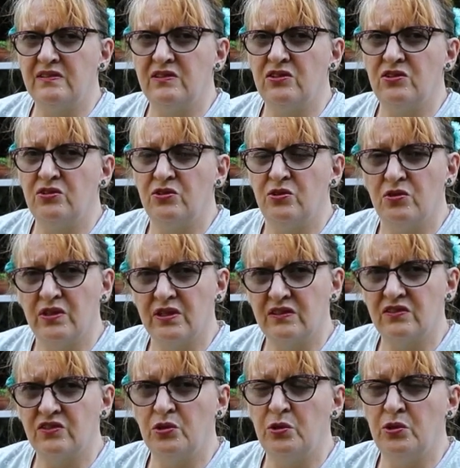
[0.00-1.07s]
to do things
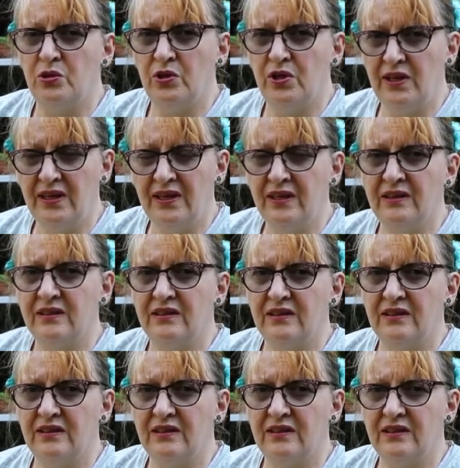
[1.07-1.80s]
to her hair,